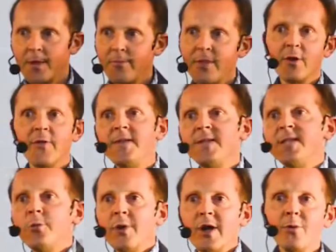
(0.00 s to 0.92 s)
because this
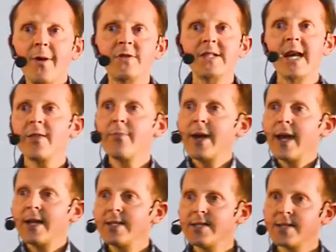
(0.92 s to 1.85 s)
is where you have giant
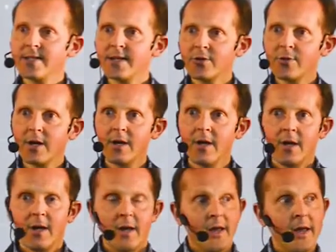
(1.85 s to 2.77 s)
planets, et cetera.
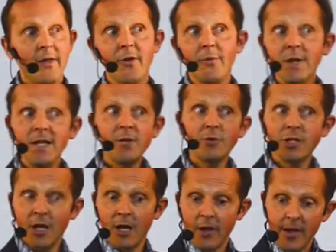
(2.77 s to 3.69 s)
And the bodies
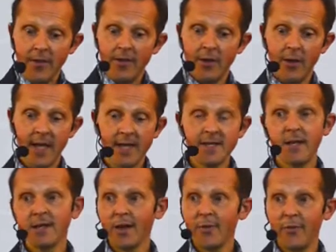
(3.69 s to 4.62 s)
which are in the
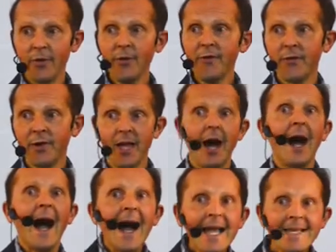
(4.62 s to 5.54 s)
external periphery
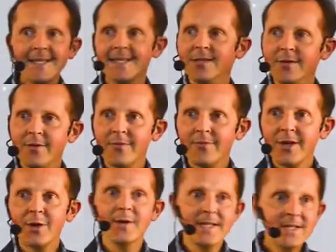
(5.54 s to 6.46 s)
are icy,
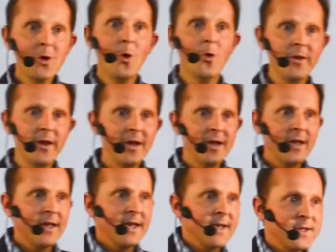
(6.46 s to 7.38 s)
because it's cold.
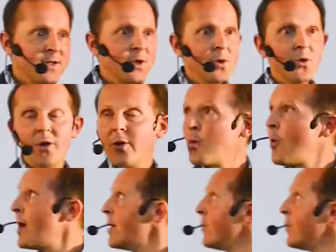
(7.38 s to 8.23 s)
So when